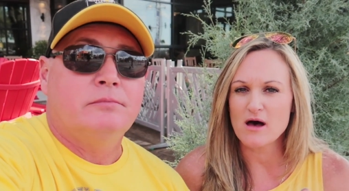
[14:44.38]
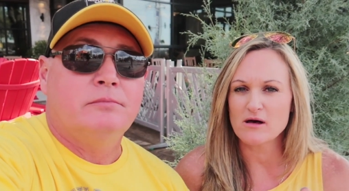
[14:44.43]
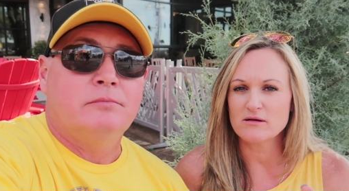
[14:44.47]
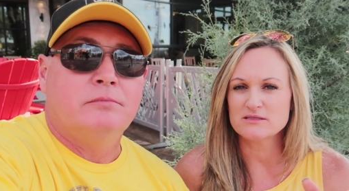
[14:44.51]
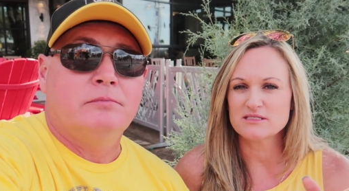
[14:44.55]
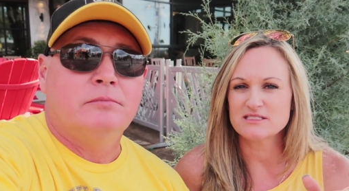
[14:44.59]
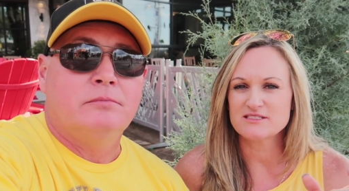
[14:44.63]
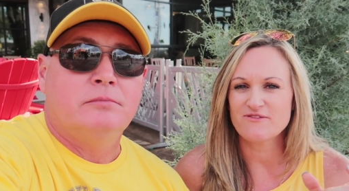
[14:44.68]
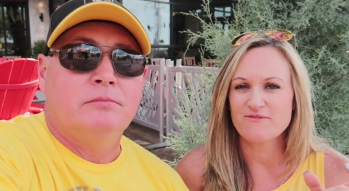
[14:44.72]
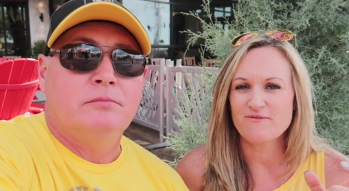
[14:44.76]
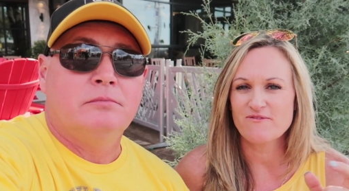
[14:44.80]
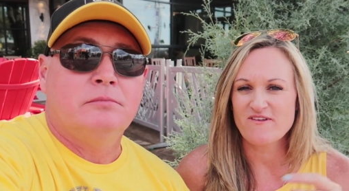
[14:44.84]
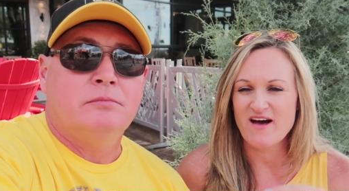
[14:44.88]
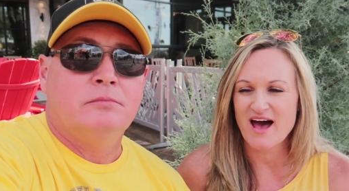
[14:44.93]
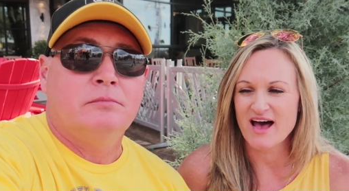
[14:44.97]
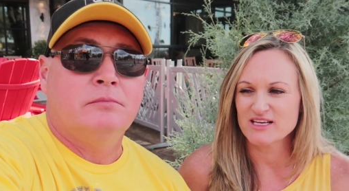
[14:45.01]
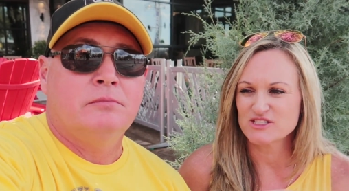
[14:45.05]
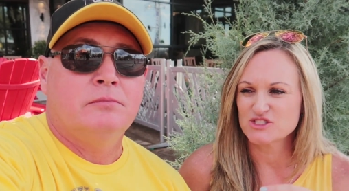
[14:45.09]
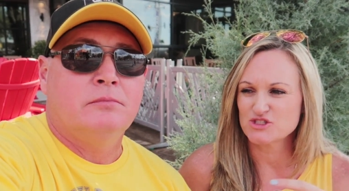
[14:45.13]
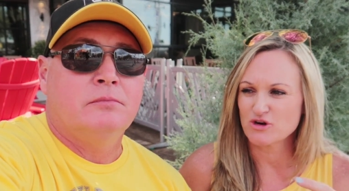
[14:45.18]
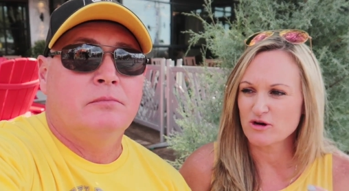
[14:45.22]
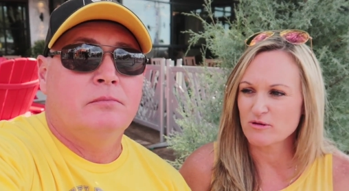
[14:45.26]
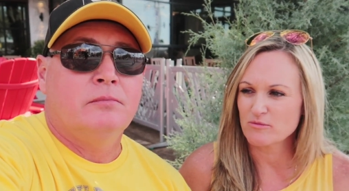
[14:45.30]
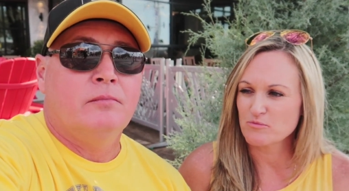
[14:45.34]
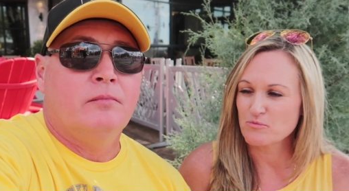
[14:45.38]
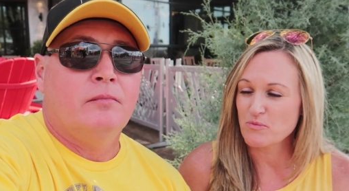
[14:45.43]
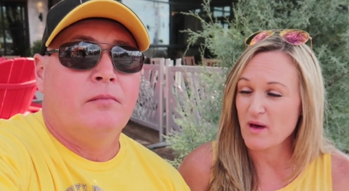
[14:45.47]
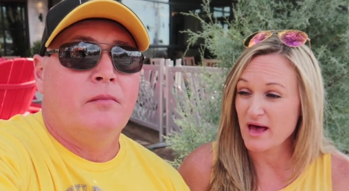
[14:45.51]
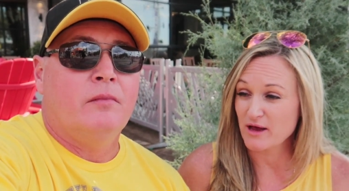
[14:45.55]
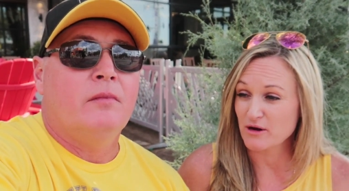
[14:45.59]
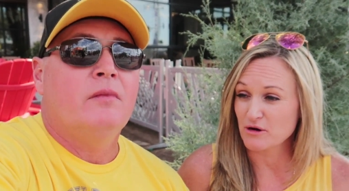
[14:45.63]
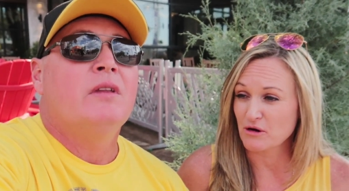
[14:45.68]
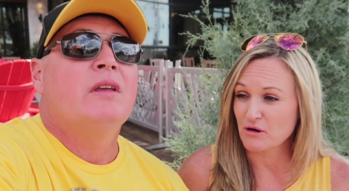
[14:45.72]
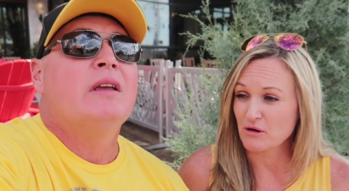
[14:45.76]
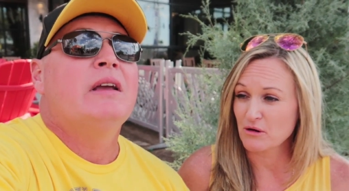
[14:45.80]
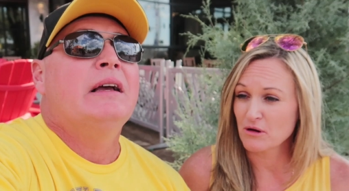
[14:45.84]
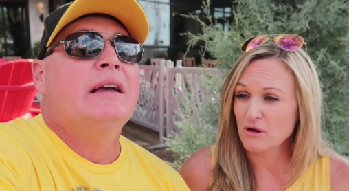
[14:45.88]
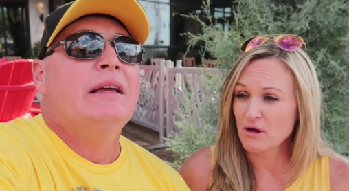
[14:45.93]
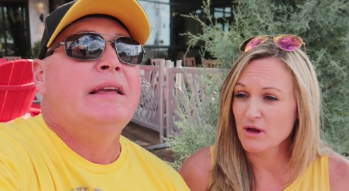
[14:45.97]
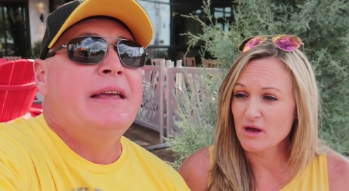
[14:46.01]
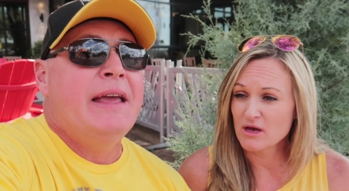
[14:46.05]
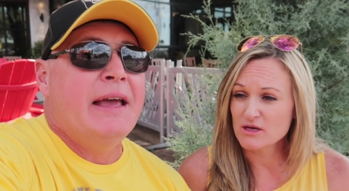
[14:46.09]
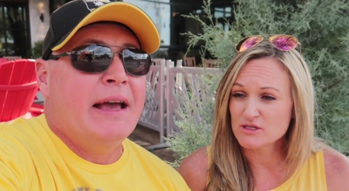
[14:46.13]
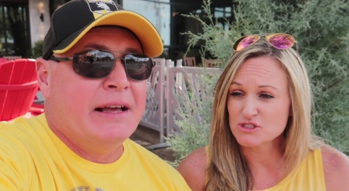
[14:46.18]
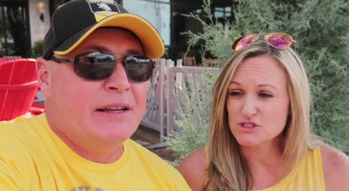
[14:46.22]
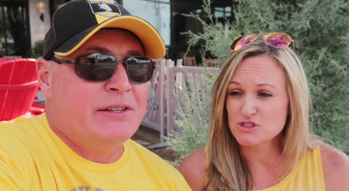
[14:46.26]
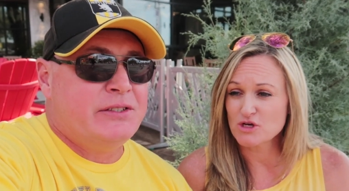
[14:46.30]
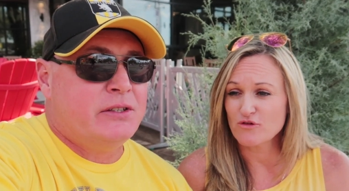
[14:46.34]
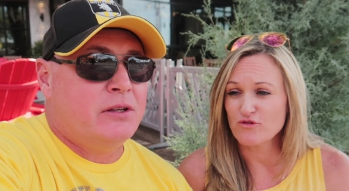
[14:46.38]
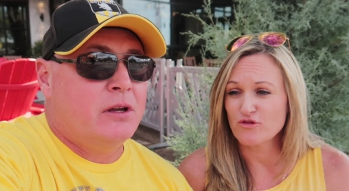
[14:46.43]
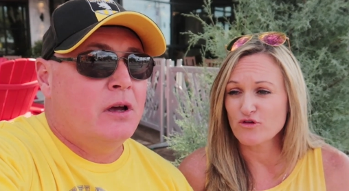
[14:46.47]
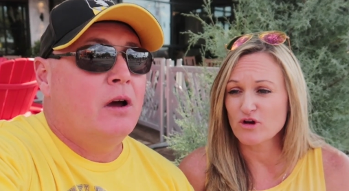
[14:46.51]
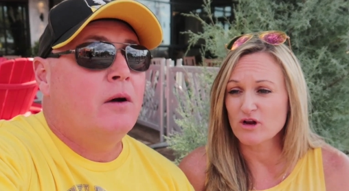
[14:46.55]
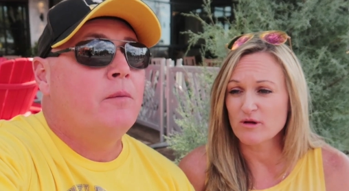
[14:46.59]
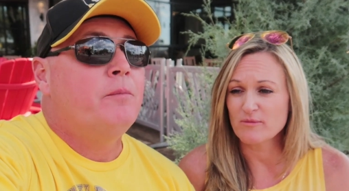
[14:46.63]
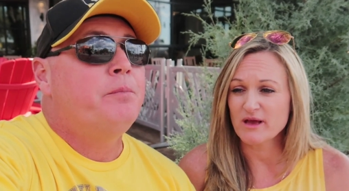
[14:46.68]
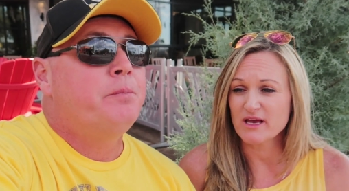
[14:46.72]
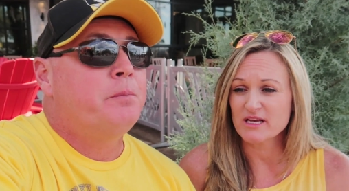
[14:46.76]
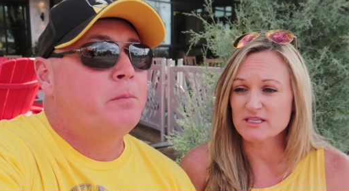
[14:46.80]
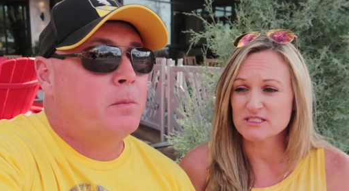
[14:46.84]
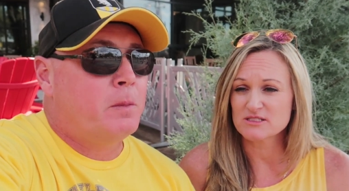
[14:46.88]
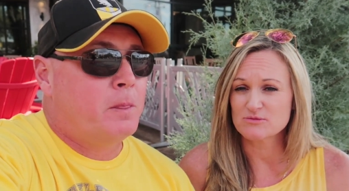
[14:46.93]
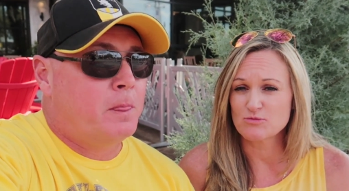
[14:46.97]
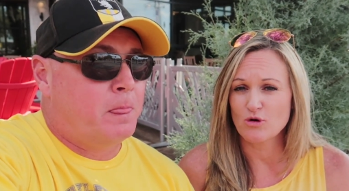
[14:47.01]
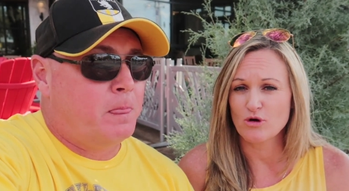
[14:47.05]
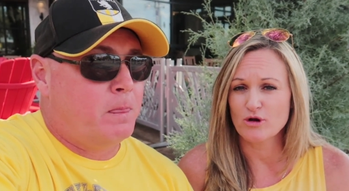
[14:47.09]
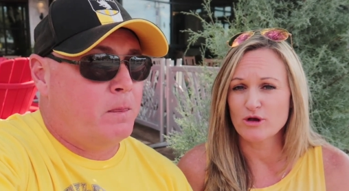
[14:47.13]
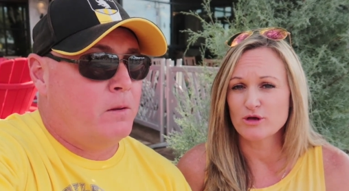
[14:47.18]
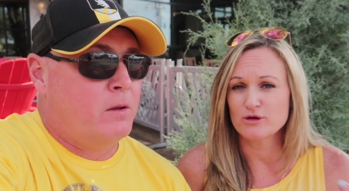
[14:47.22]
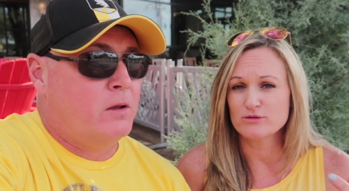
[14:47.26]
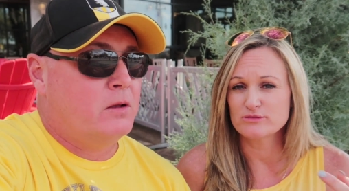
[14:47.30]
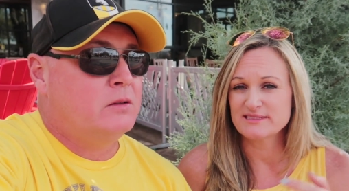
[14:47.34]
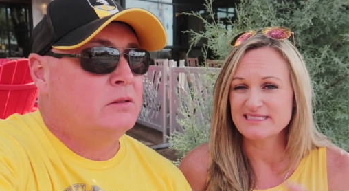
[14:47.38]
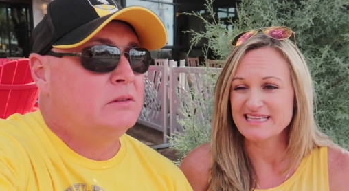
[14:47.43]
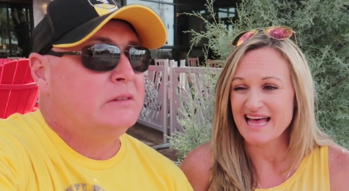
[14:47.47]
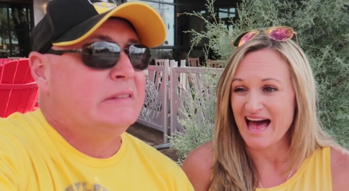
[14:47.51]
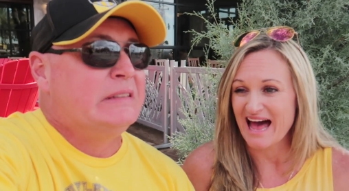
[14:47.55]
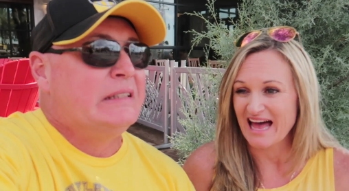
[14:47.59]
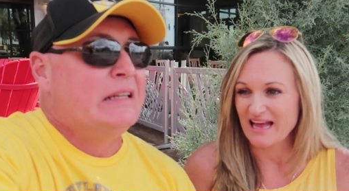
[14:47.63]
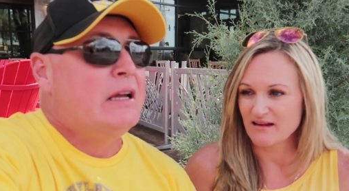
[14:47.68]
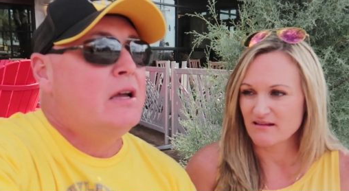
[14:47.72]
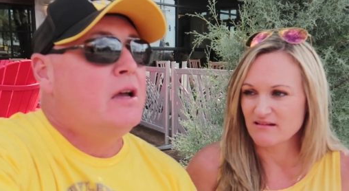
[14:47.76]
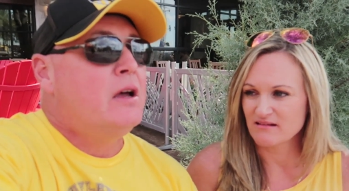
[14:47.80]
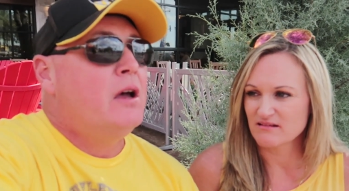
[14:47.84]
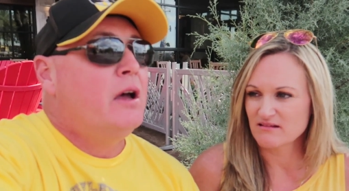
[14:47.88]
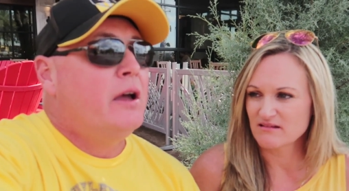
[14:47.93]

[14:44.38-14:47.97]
Speaker 1: melts faster and better. Yes. So if you're gonna make a s'more, use that.